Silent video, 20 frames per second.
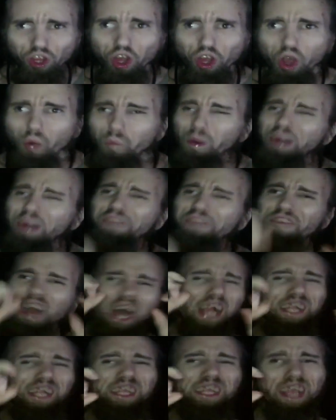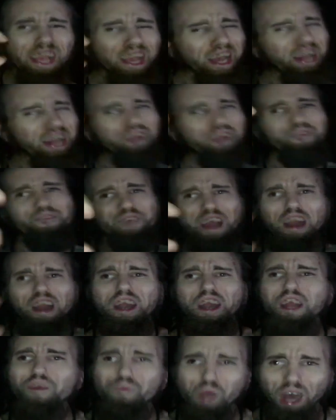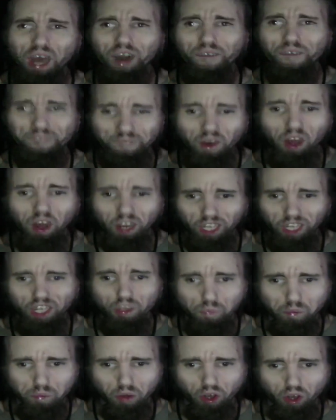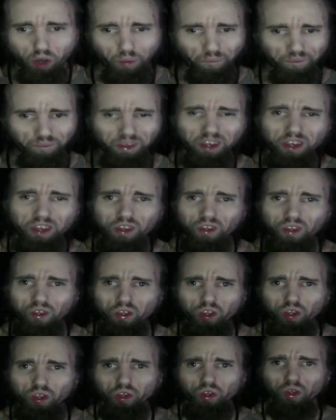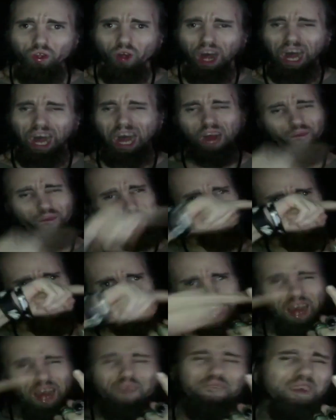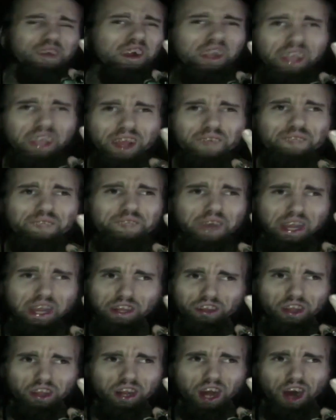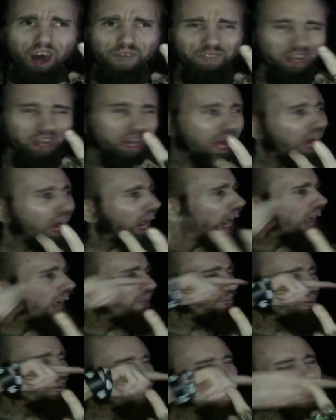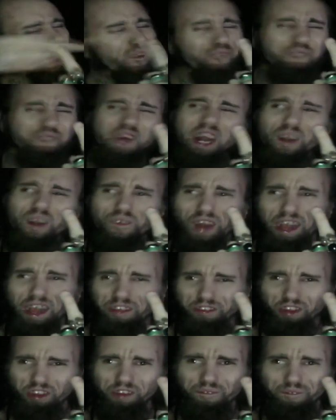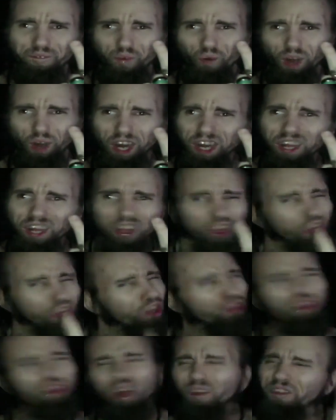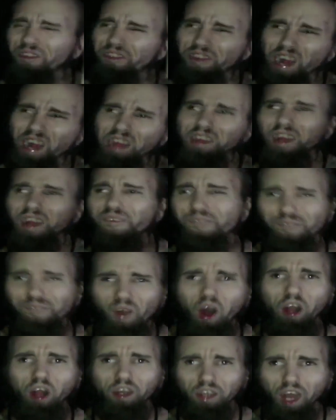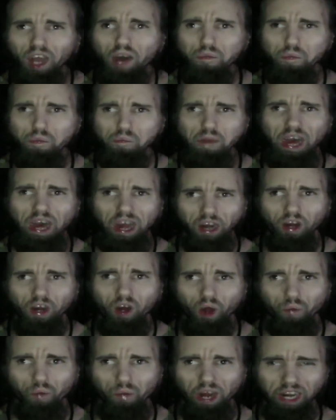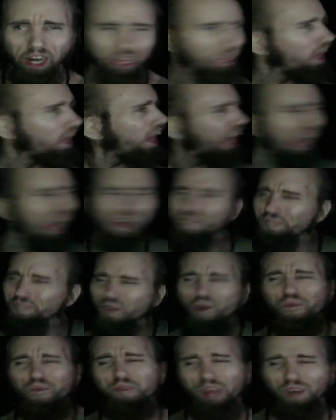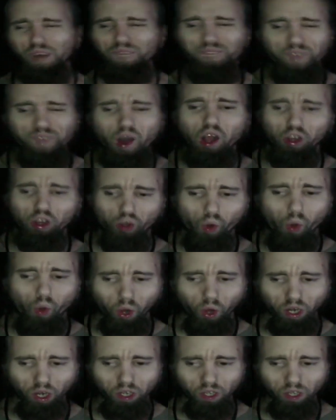Which I can very well fucking prove. I was never convicted of it. I've never been arrested for it. So shut the fuck up about it already and move the fuck on.